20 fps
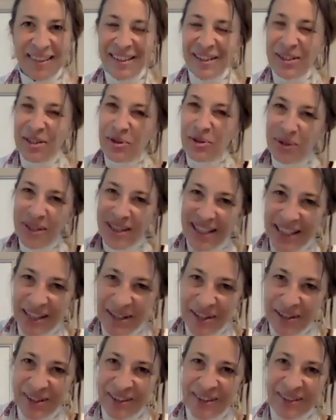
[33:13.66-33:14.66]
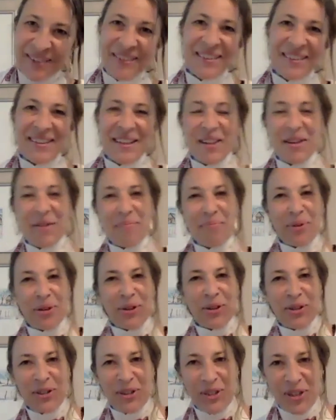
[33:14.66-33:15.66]
Do we hear the
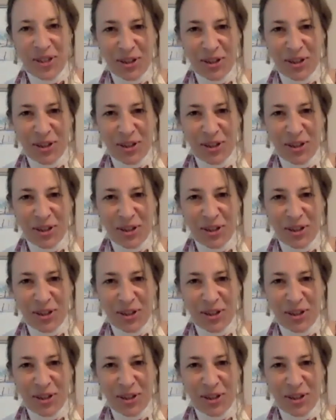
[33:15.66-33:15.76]
birds,